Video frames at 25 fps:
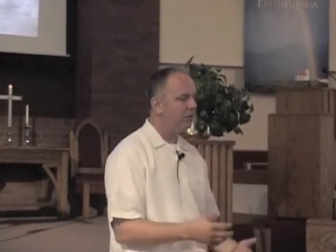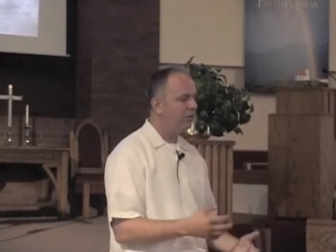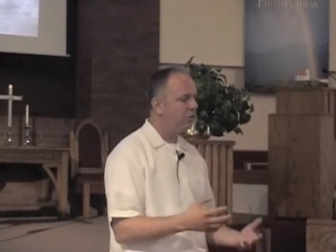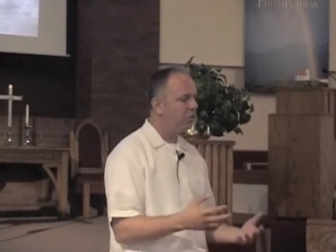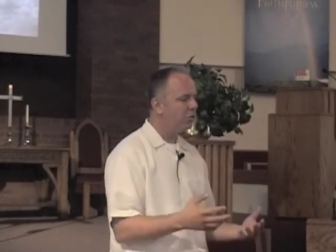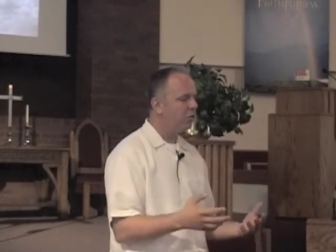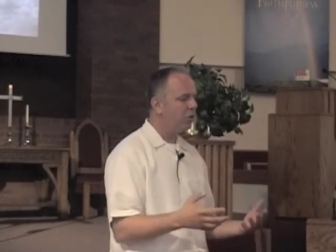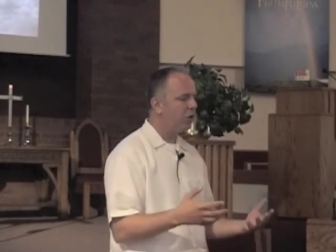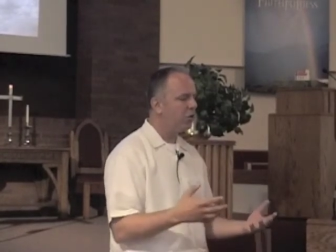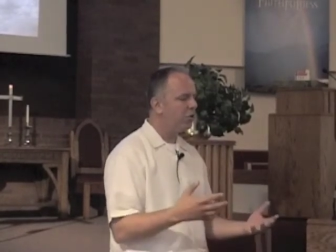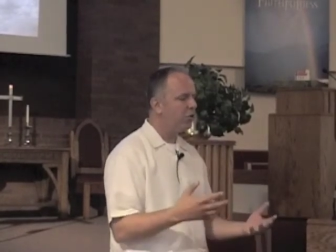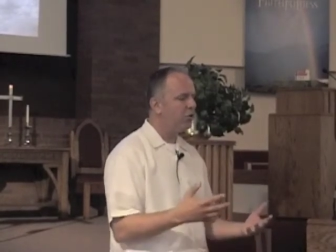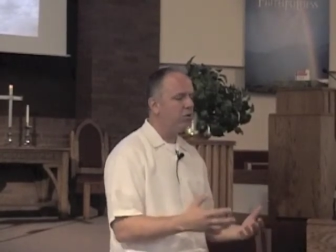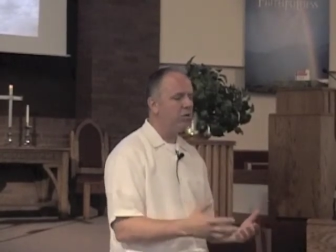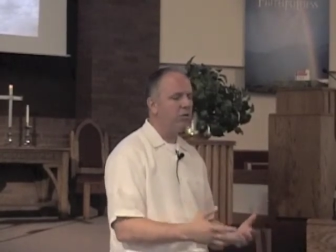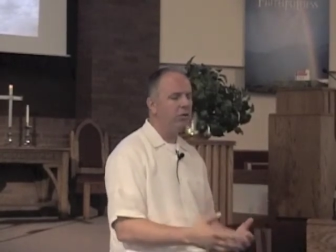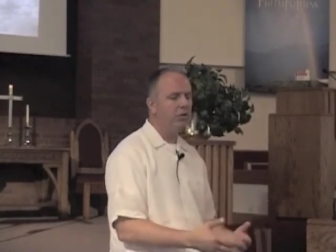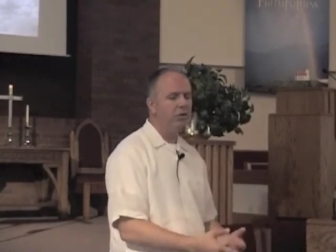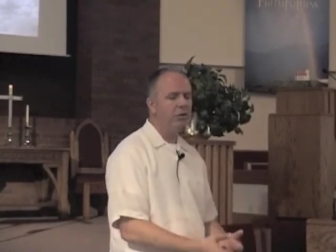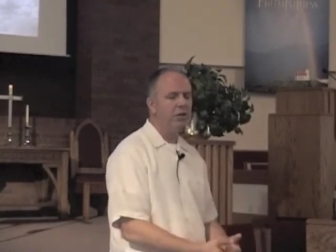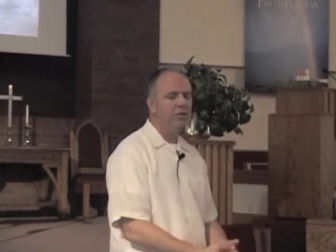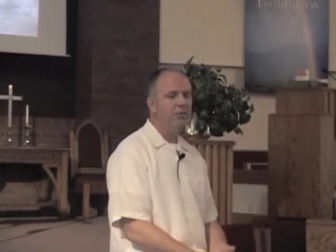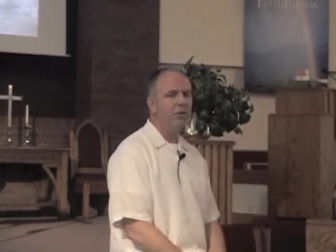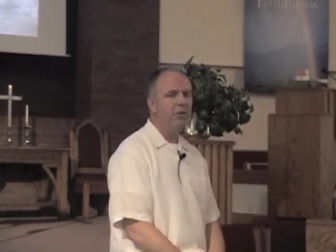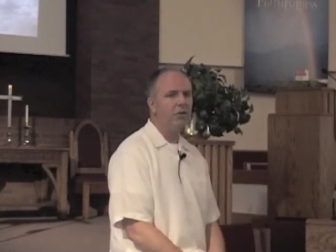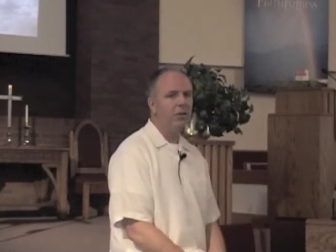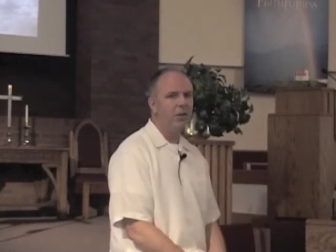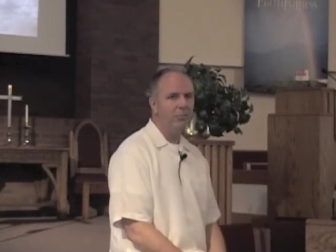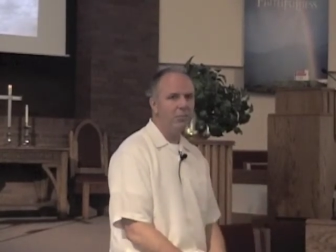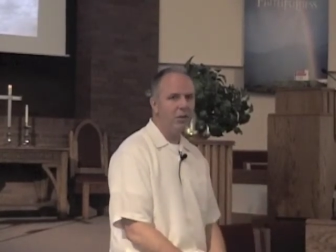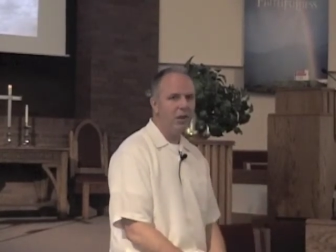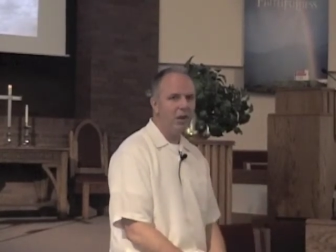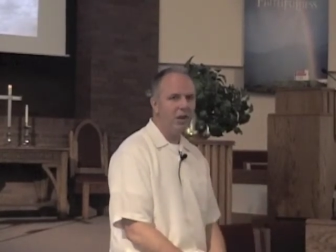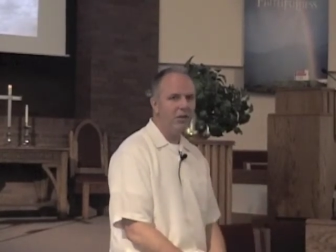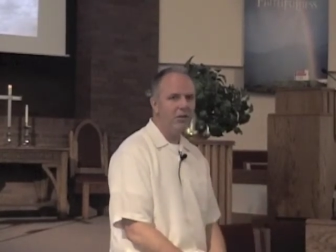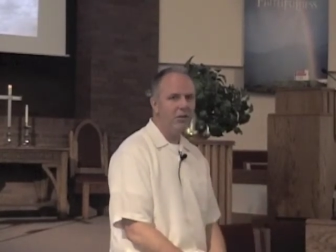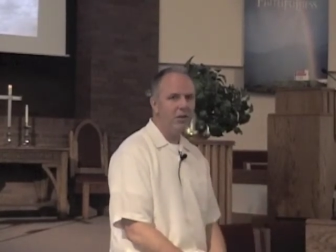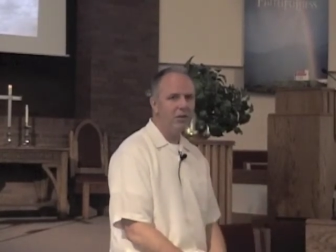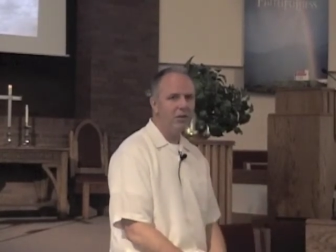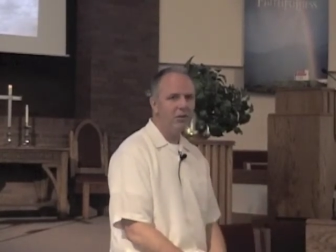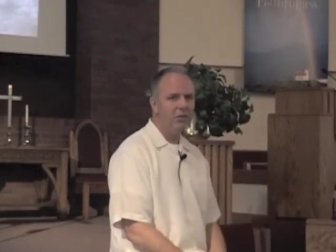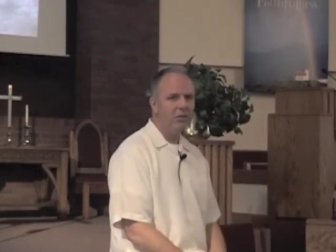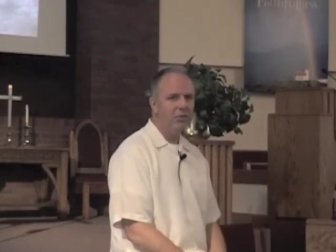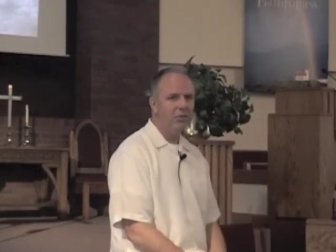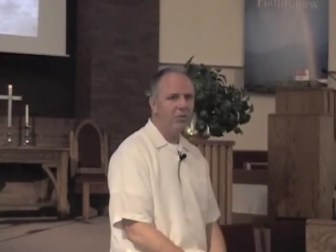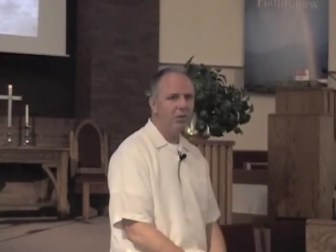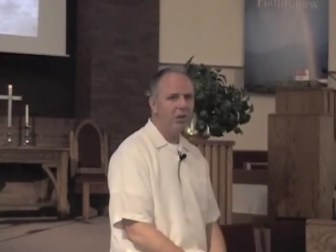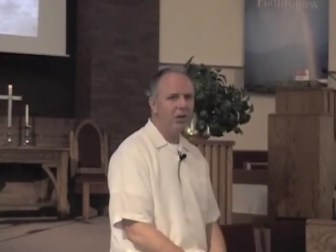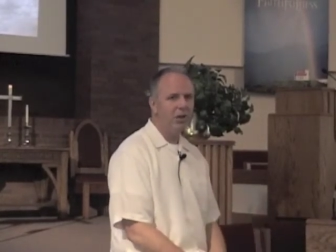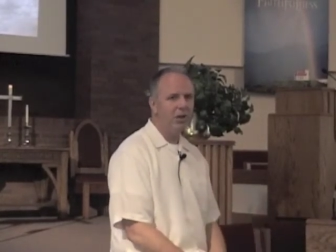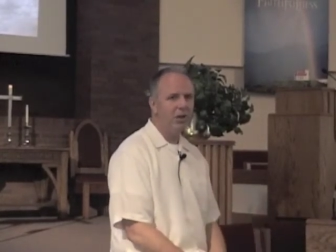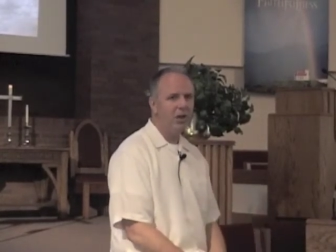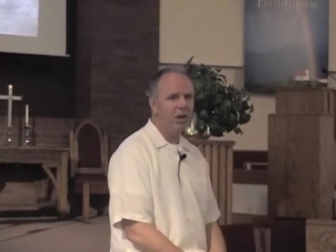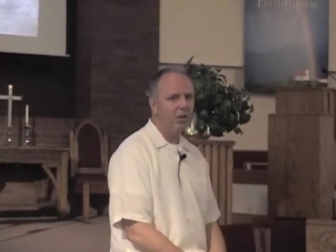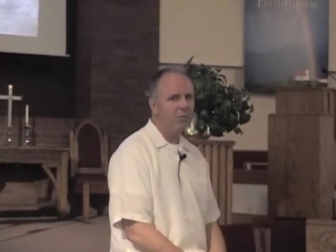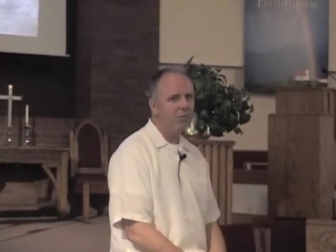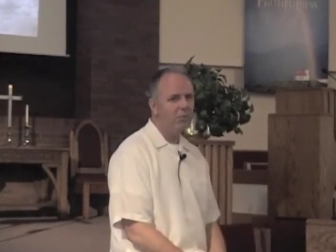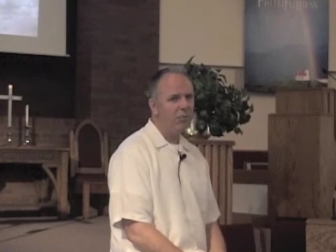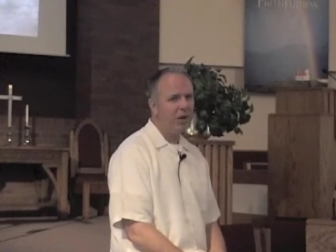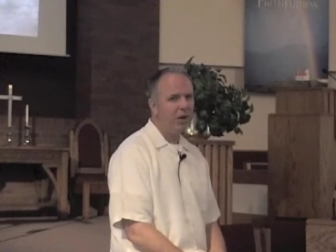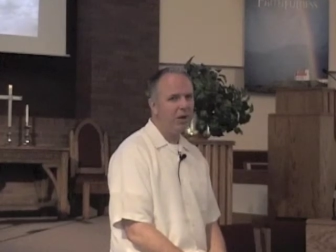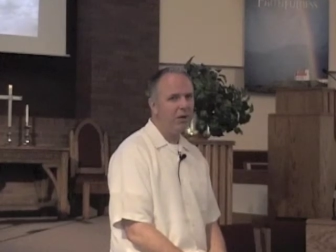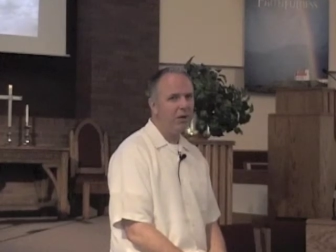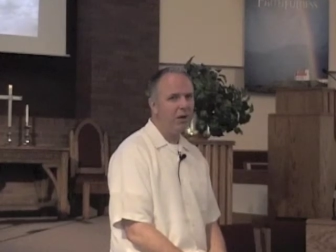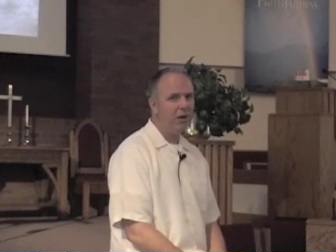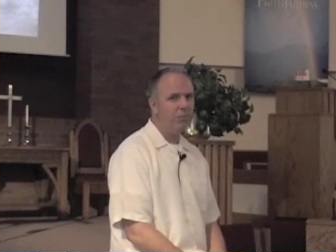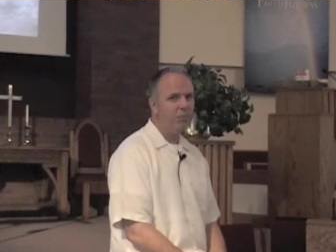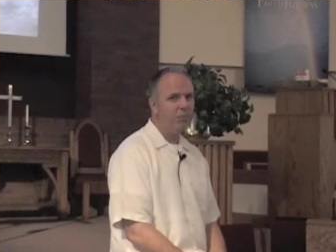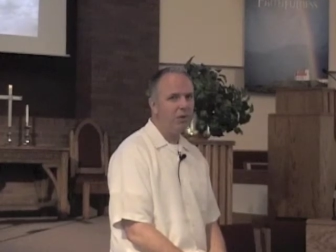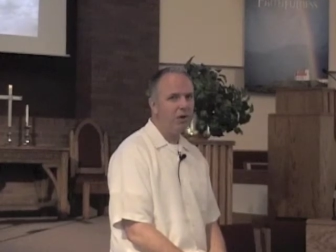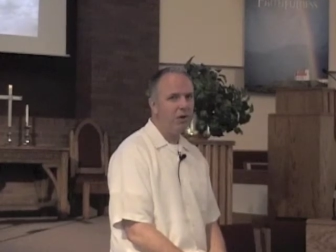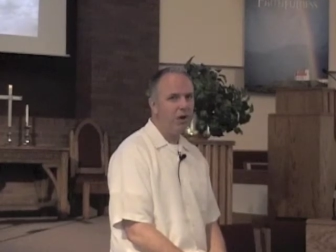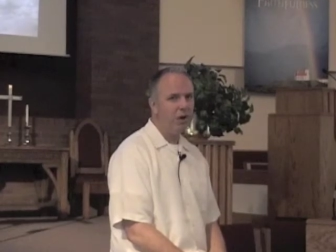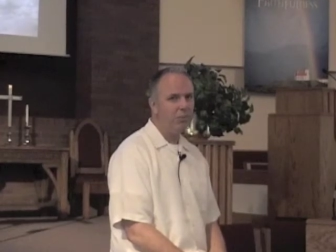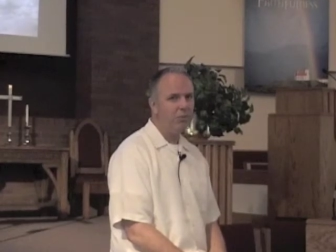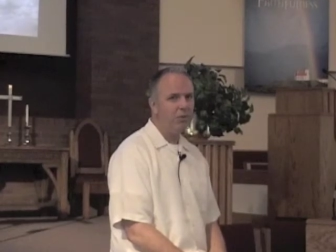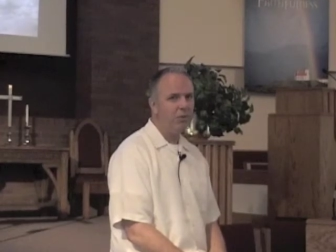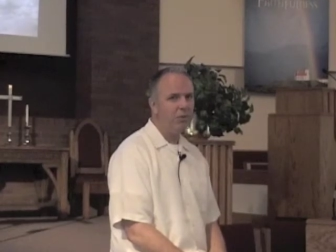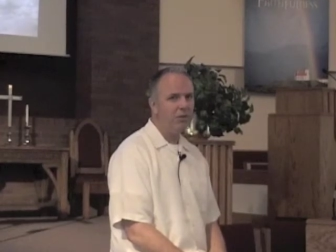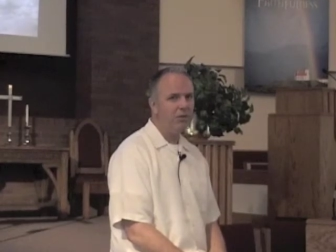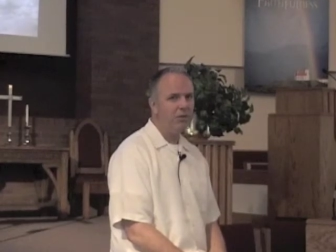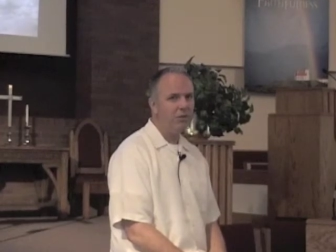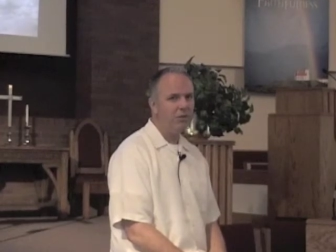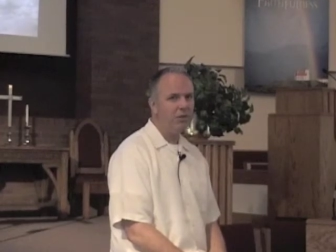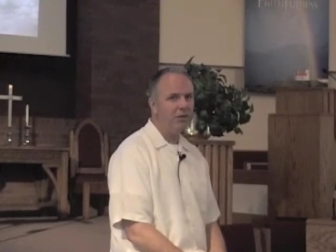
structured a little differently, but I think the three kind of pair up and help us